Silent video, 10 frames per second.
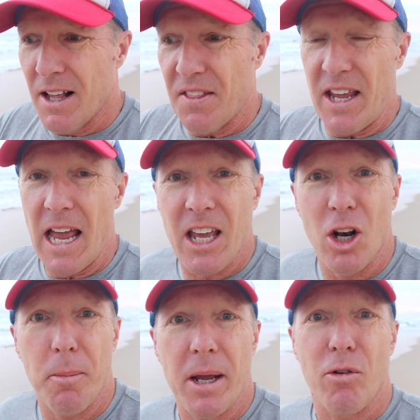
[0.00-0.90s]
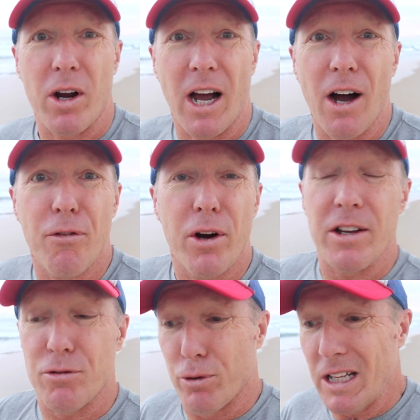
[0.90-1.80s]
The economic recovery
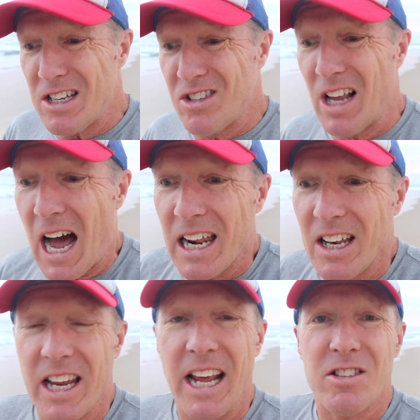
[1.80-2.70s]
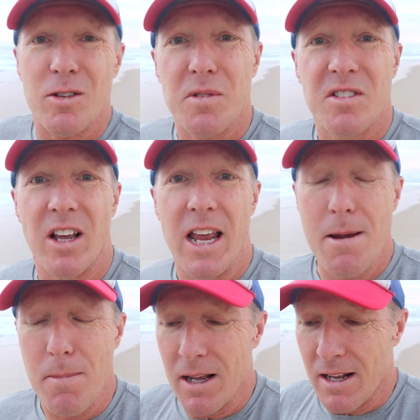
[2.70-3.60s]
is really starting to get some
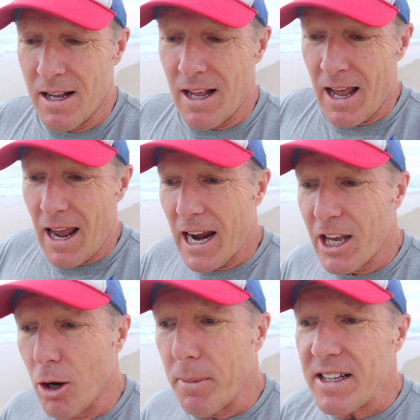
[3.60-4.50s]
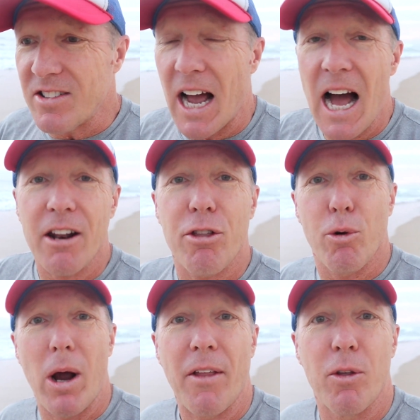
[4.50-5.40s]
steam. Economic data
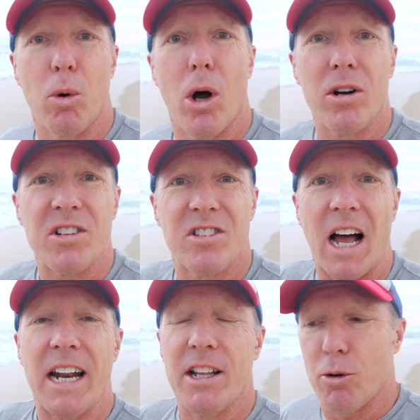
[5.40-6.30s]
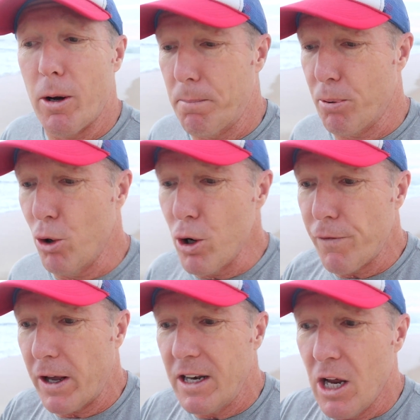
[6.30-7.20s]
throughout the world is starting to
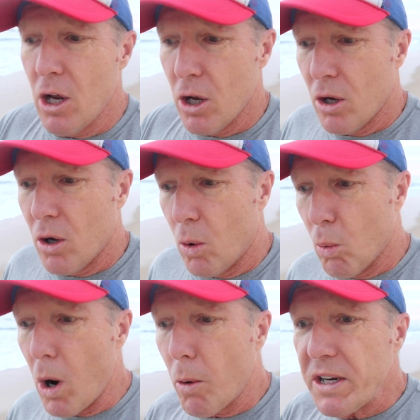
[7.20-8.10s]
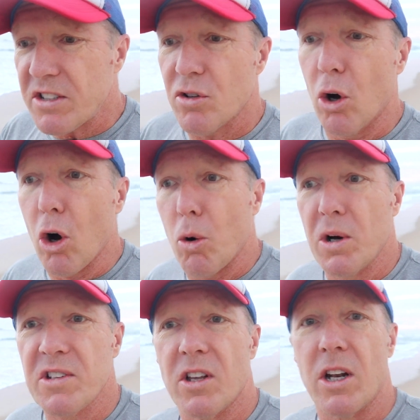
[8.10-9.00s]
improve, and what we saw
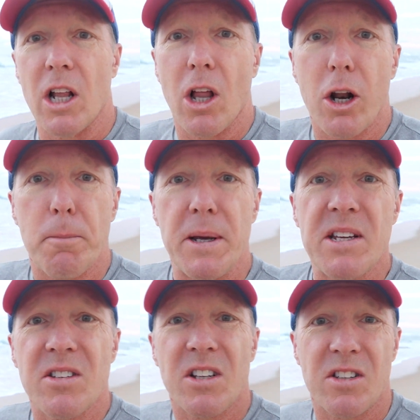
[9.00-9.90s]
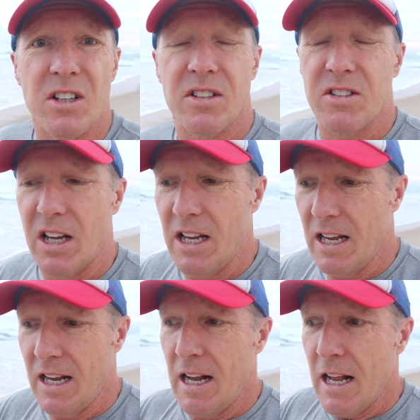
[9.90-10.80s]
was that a lot of businesses
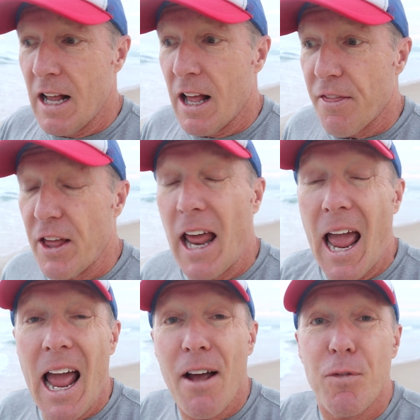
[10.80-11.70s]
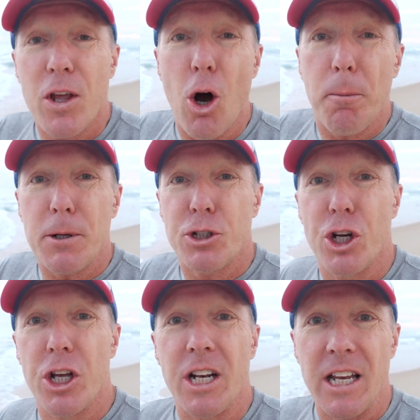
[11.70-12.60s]
that have the
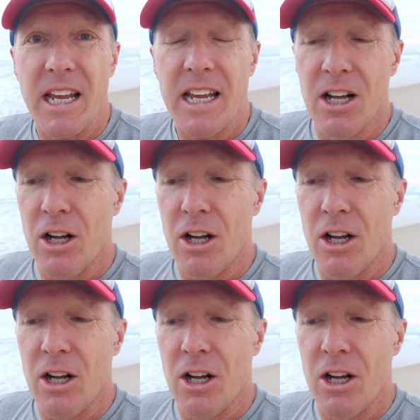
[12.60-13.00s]
opportunity